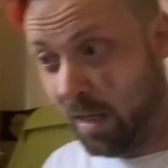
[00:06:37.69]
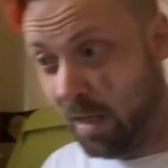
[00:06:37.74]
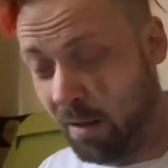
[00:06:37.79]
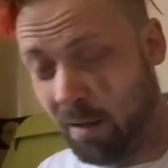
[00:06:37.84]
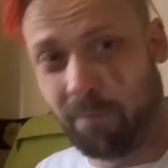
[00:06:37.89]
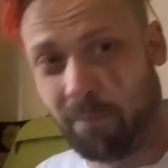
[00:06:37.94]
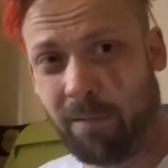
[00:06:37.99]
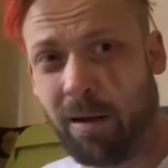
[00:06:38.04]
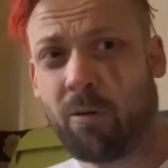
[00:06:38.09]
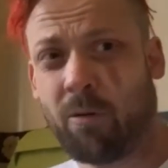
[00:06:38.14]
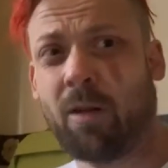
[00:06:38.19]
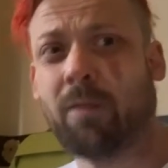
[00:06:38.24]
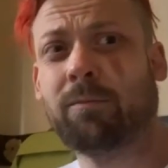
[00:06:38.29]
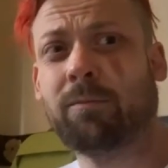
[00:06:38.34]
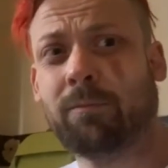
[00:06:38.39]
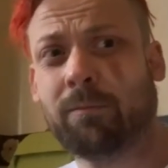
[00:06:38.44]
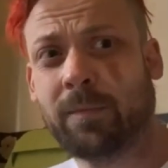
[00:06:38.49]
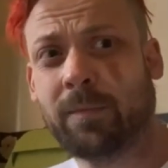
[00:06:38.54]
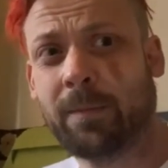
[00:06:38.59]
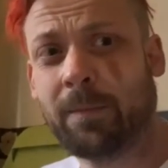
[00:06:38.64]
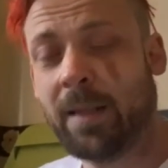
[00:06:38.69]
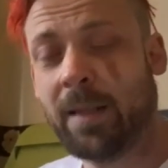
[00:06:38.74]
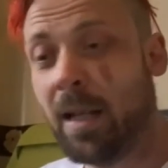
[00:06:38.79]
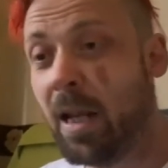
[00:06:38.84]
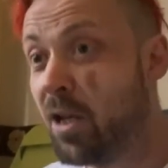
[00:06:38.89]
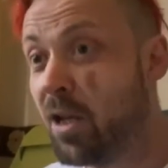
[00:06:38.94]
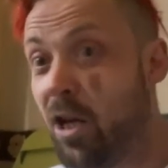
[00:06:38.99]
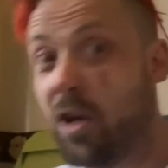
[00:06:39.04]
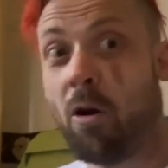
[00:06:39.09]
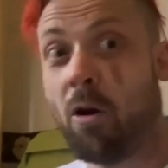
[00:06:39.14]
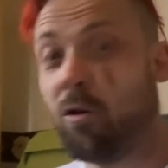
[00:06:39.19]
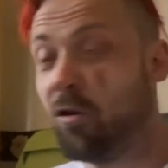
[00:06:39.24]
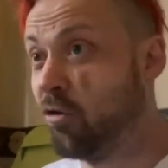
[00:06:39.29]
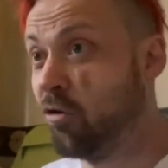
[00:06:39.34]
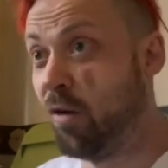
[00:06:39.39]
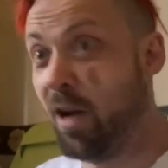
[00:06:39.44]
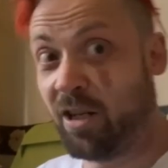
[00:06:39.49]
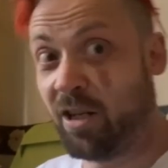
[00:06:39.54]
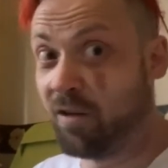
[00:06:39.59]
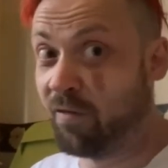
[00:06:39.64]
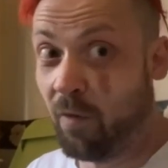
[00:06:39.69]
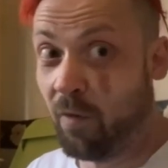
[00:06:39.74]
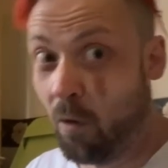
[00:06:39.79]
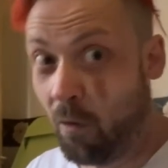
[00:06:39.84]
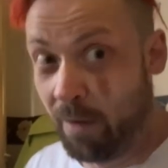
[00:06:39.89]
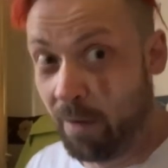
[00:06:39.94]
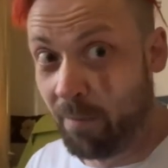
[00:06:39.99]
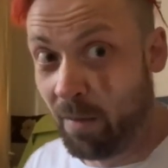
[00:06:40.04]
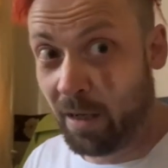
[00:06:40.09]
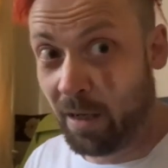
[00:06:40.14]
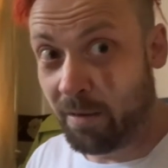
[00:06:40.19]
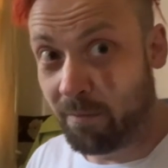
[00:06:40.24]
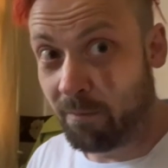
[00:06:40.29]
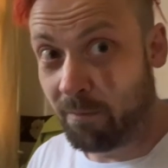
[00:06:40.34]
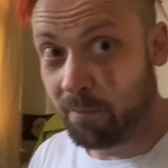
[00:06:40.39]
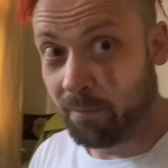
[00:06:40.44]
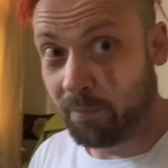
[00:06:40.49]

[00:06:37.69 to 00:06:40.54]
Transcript: Uh, hold on. You're not dressed for it, mate.